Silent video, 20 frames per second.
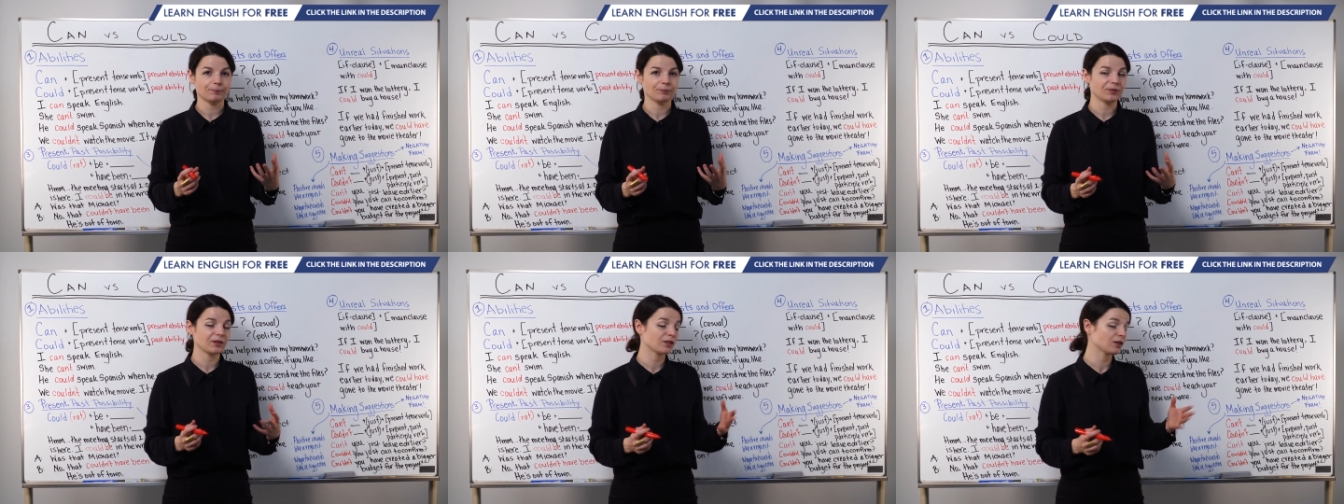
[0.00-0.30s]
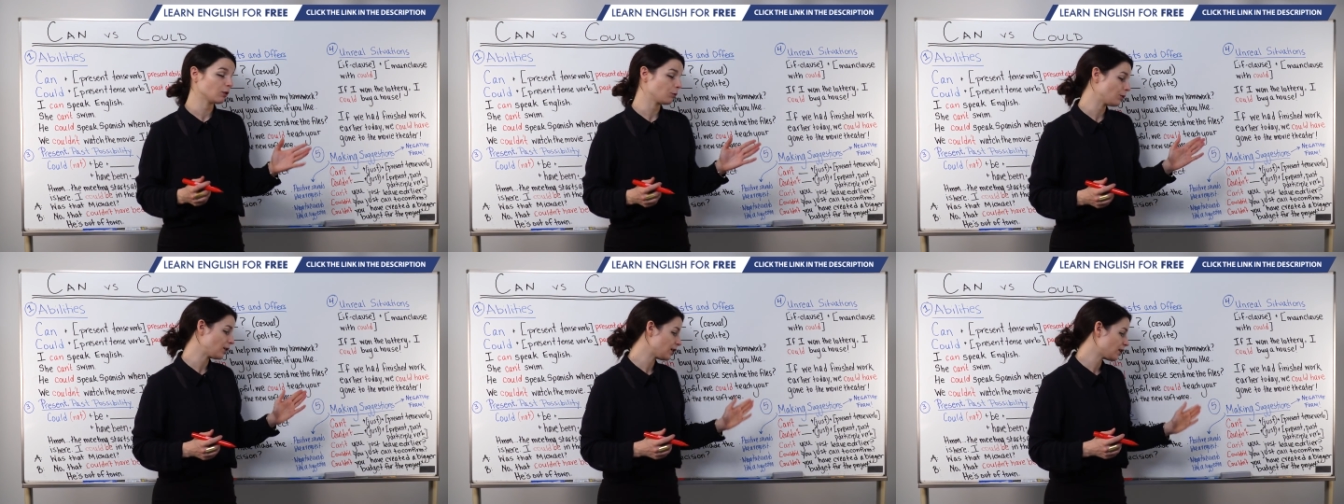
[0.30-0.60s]

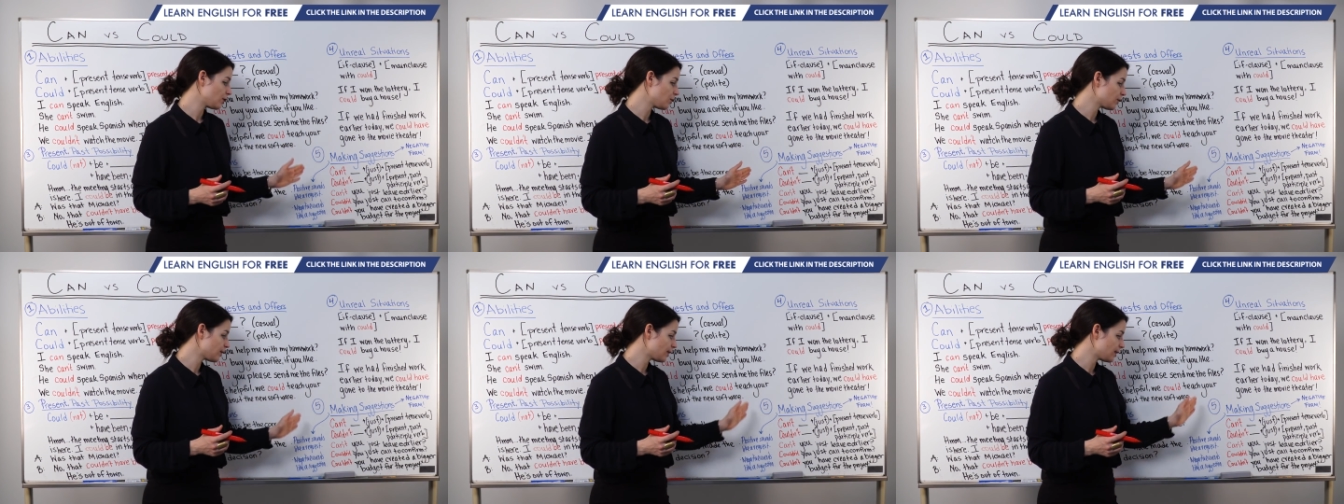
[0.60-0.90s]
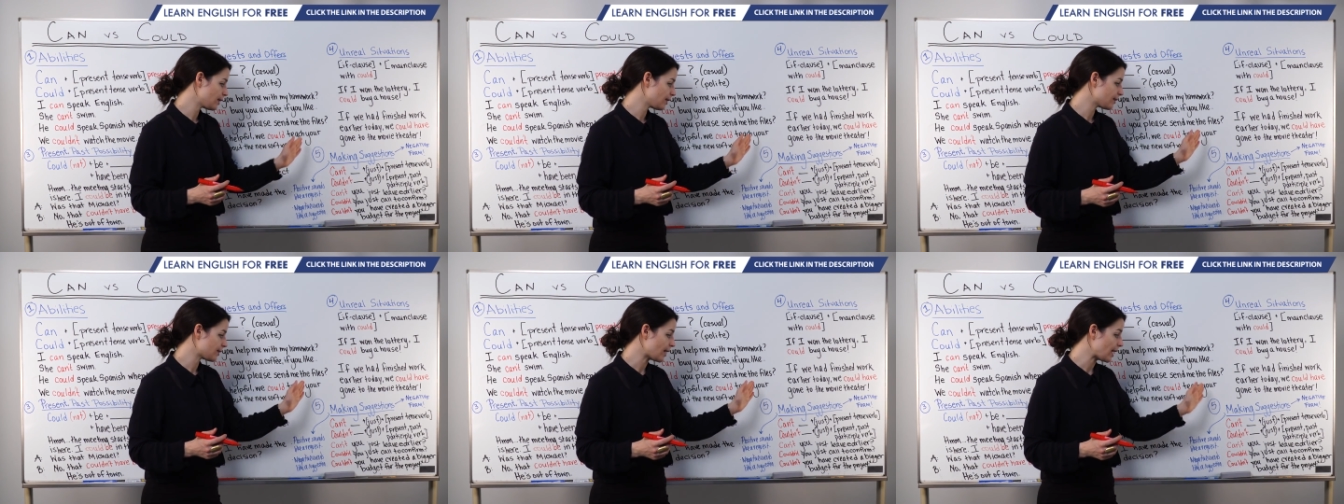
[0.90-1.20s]
So we use
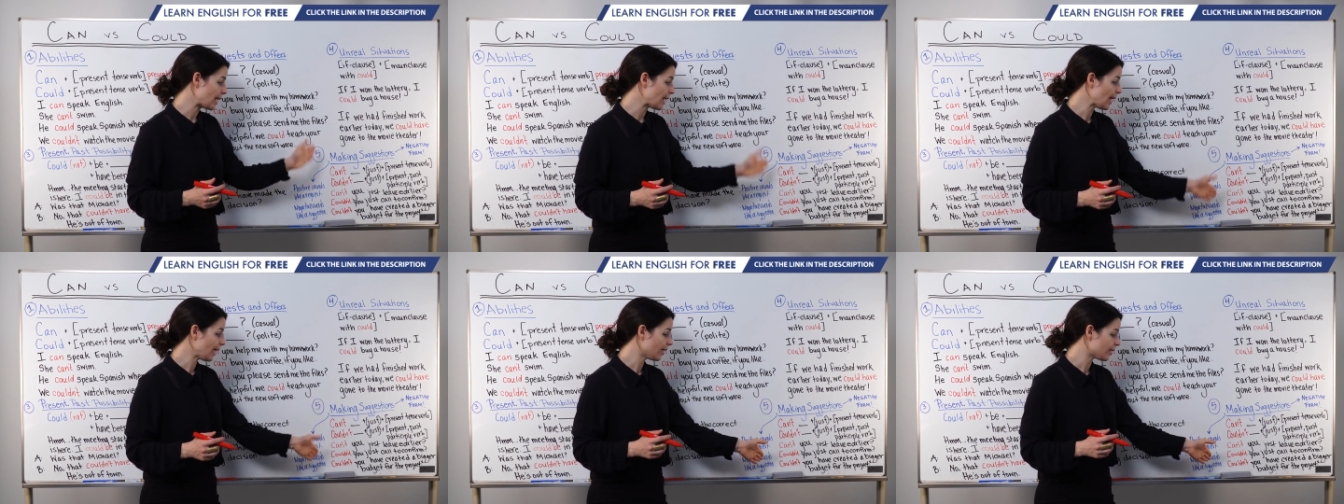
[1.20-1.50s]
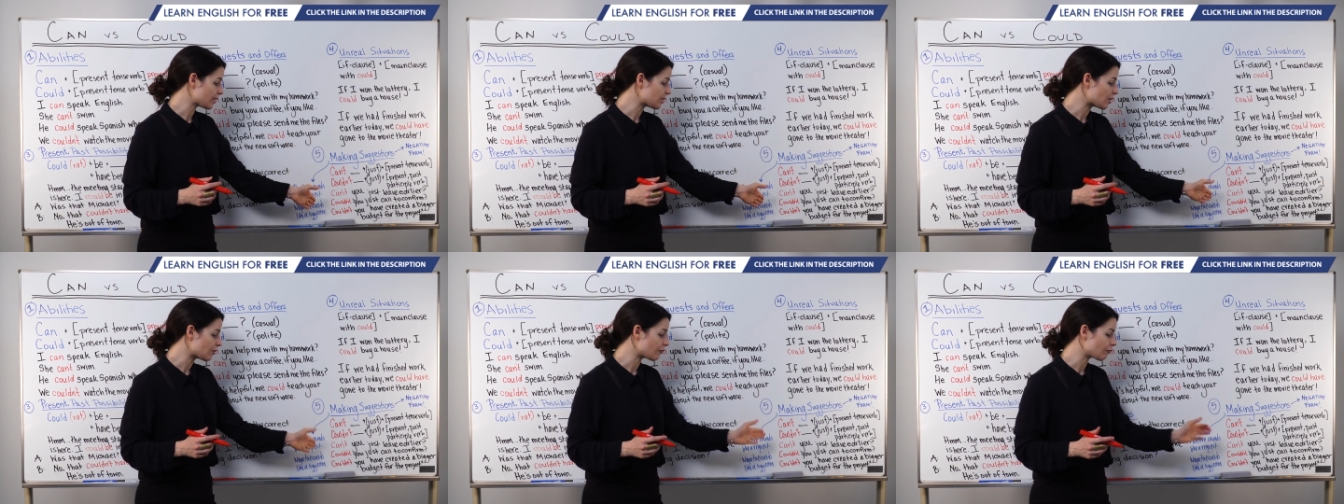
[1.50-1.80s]
these
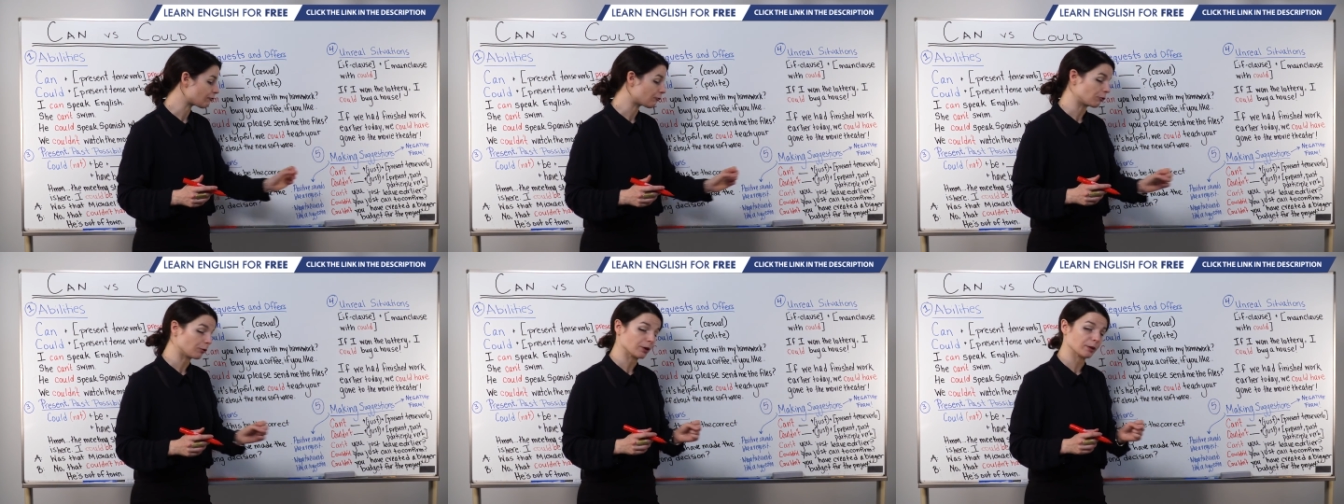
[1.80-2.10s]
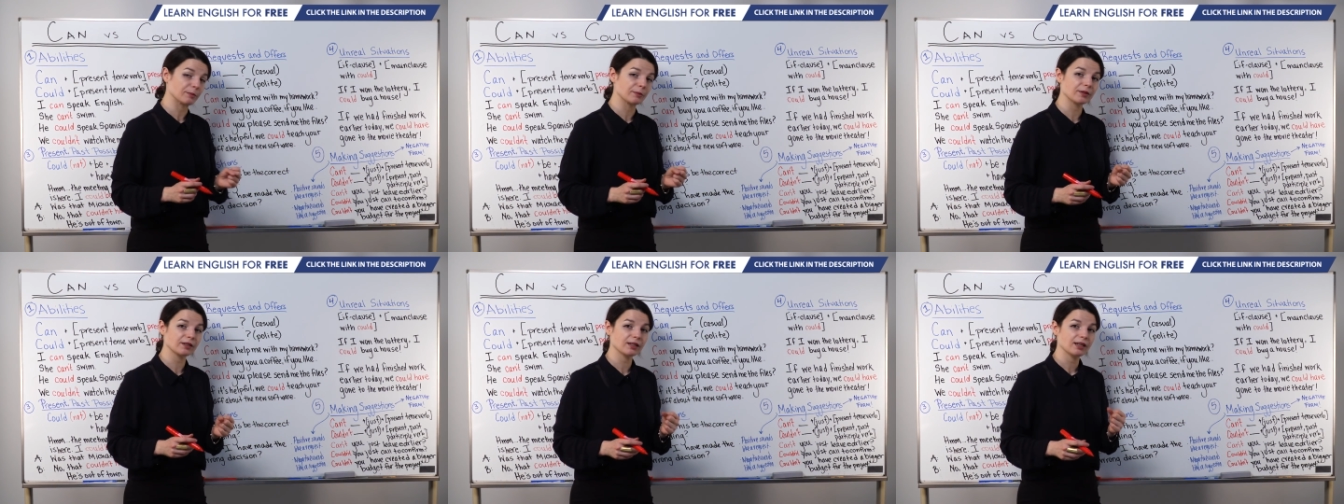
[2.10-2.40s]
negative
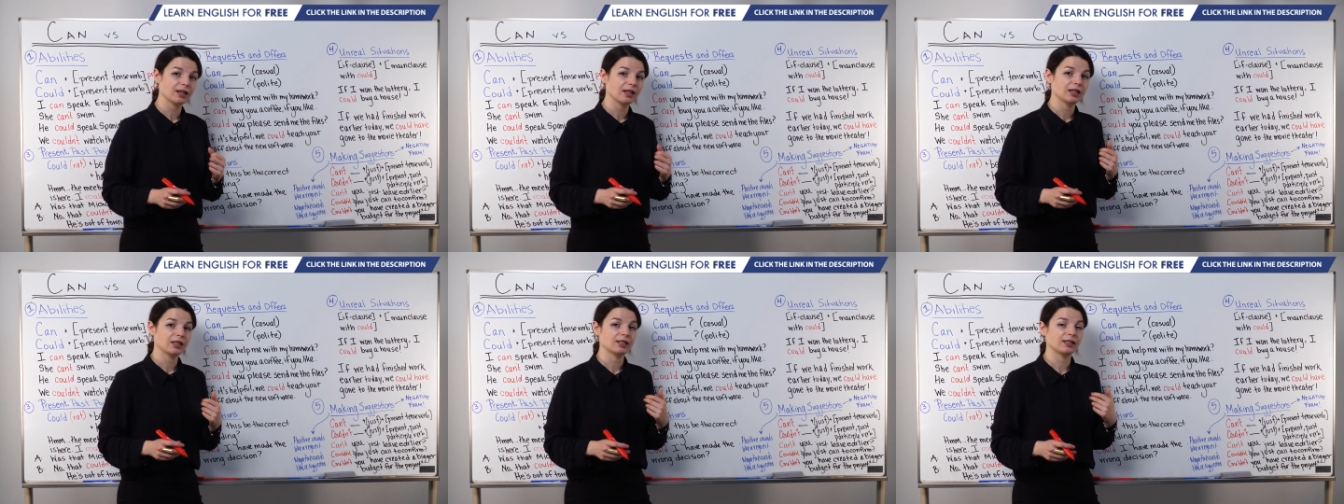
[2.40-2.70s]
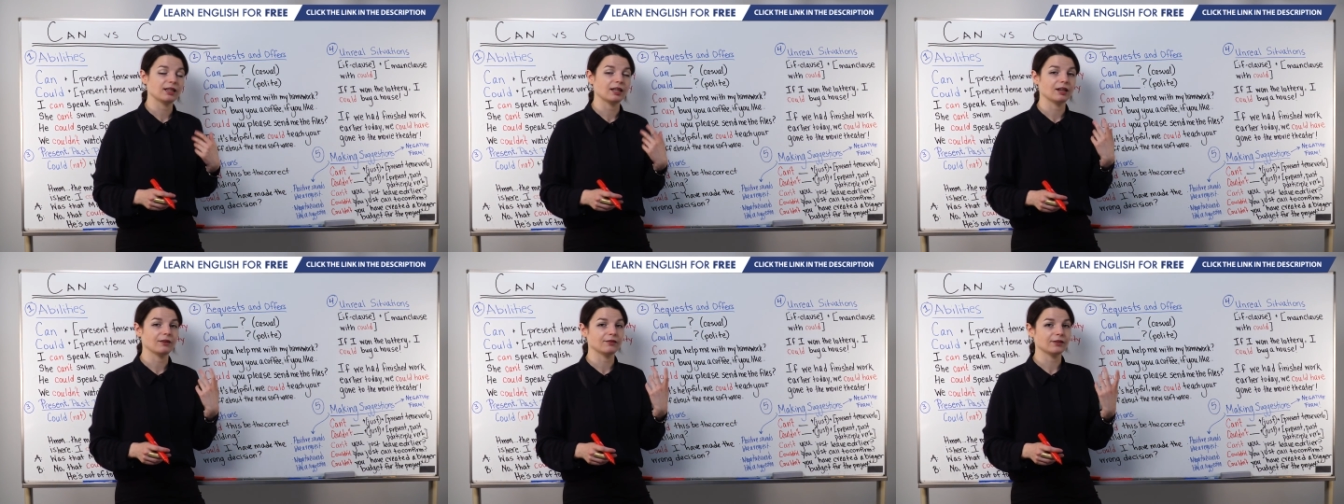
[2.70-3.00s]
forms
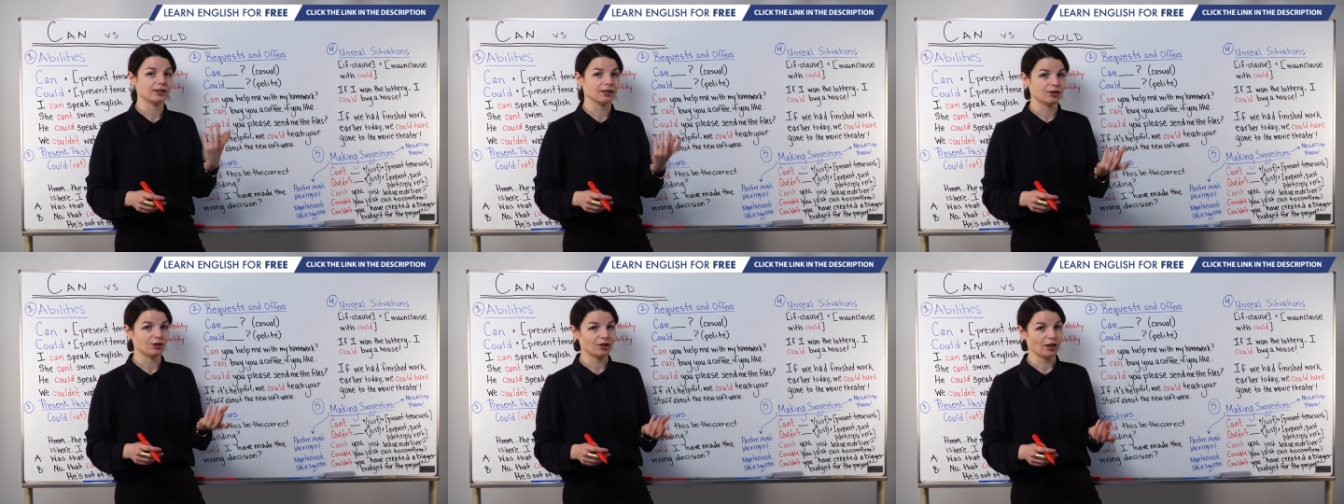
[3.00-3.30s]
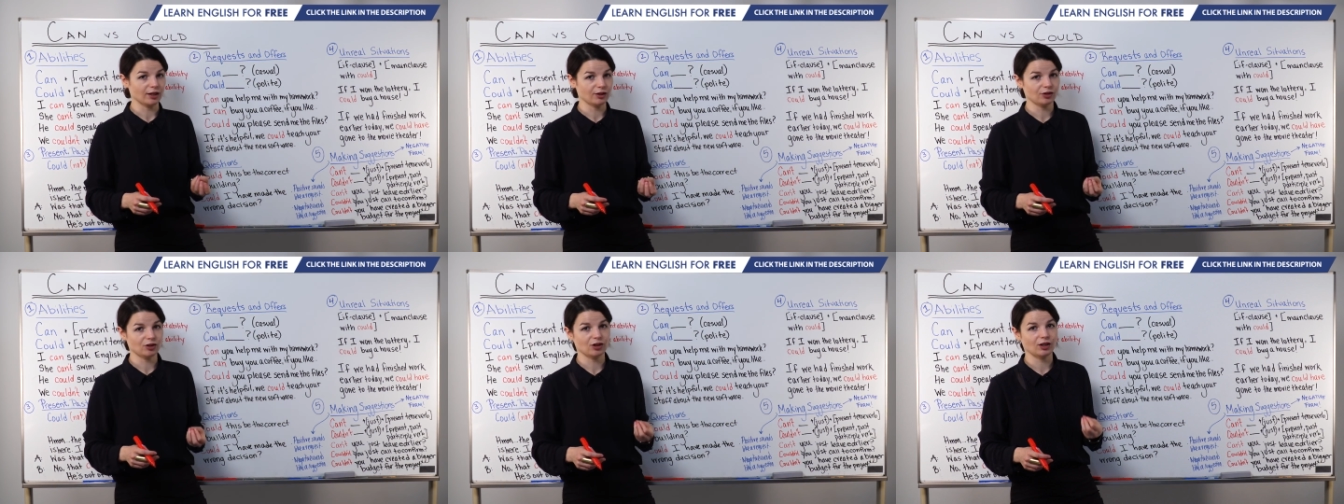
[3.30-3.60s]
to give
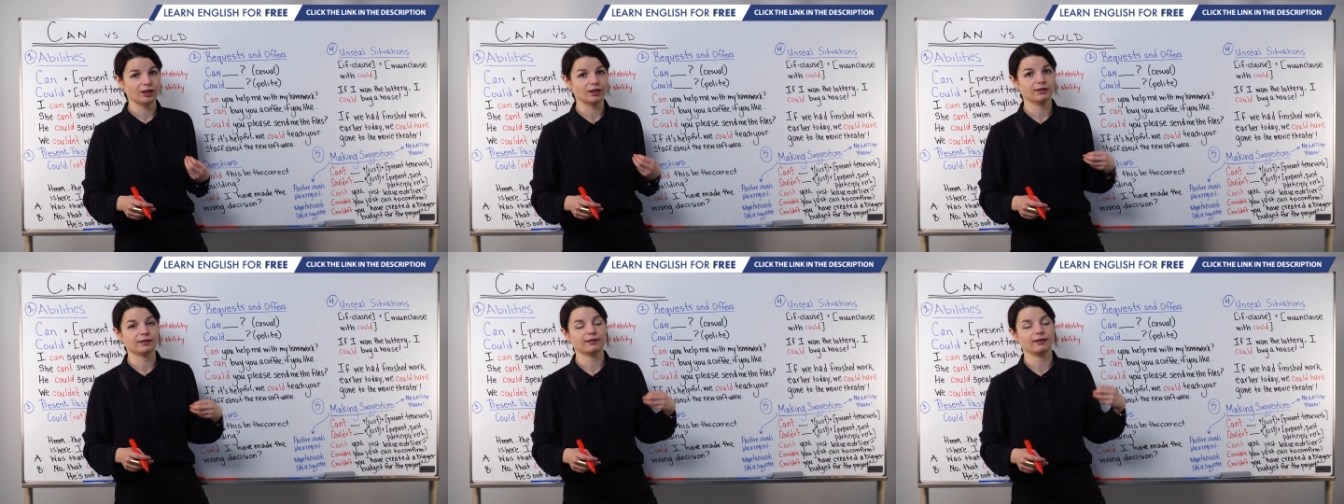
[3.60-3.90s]
suggestions,